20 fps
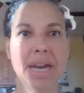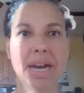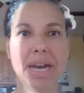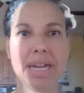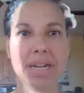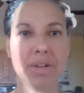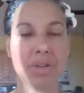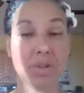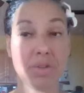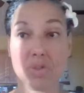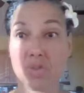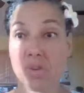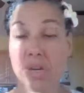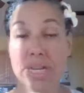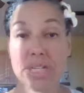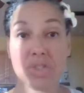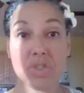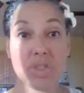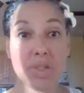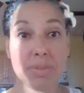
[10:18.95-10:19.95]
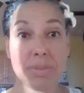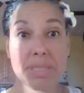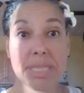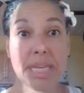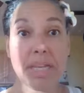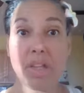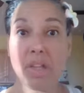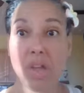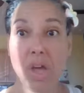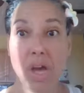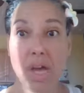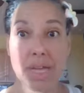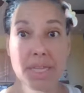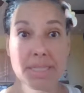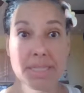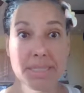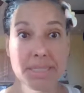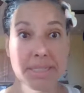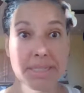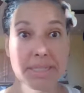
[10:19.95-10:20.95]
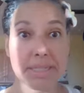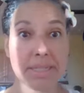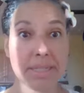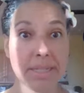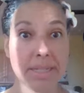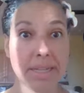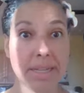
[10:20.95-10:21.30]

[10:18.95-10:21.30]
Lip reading: I don't know, transcripts get lost.